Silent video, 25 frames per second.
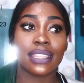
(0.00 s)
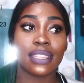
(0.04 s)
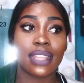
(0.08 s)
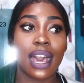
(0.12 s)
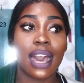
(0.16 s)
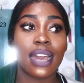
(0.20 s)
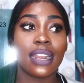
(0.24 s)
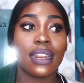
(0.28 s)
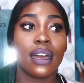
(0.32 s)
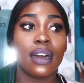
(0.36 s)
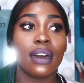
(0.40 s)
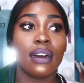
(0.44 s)

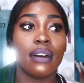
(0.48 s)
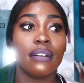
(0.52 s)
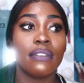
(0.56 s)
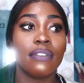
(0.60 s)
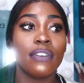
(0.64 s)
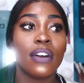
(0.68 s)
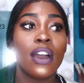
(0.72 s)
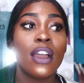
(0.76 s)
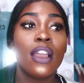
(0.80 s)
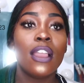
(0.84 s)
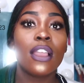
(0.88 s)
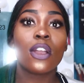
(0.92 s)
lot
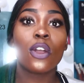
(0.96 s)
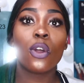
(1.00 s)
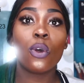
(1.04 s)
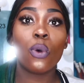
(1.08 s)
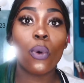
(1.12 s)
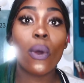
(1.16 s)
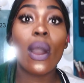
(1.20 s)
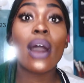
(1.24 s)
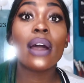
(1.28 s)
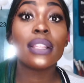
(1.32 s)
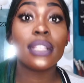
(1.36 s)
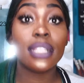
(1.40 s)
of
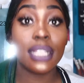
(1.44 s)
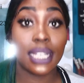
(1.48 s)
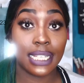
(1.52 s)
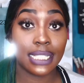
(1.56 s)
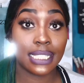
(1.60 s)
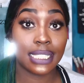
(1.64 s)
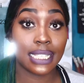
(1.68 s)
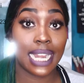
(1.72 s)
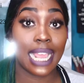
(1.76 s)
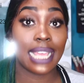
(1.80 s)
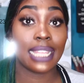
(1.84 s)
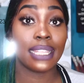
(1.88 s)

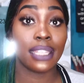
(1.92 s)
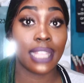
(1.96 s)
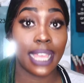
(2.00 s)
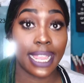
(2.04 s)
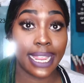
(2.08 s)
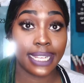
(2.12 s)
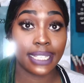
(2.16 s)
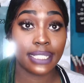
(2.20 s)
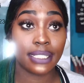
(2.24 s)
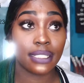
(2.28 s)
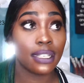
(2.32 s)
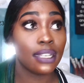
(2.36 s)
qualities that I
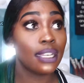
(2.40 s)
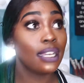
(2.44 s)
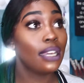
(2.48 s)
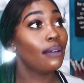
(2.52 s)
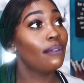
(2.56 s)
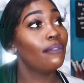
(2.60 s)
liked.